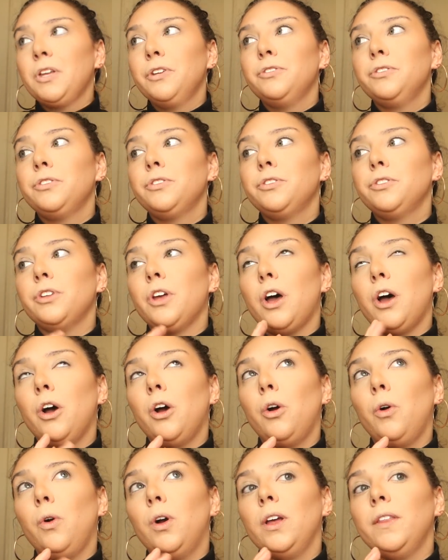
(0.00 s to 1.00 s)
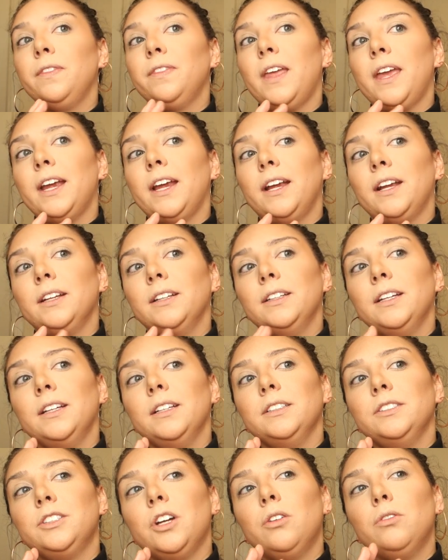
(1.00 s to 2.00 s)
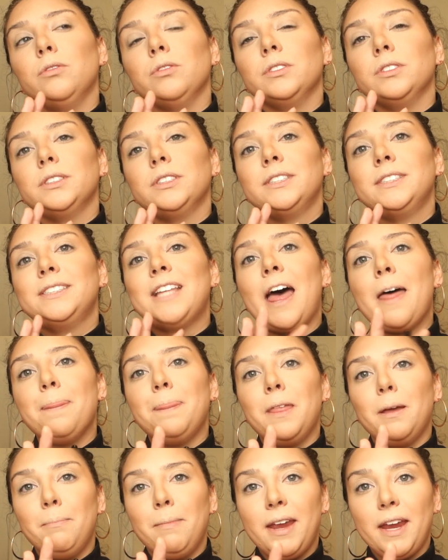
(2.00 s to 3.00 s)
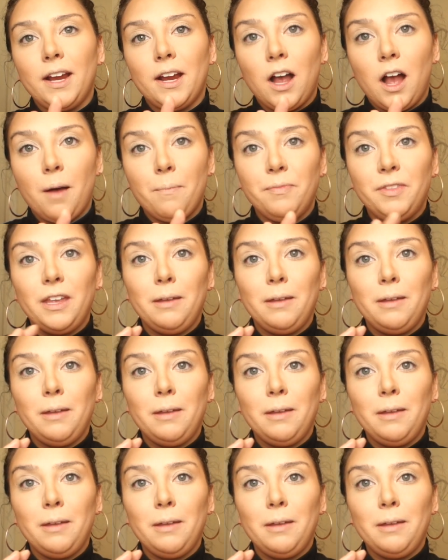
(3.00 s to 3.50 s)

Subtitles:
so they don't set the makeup.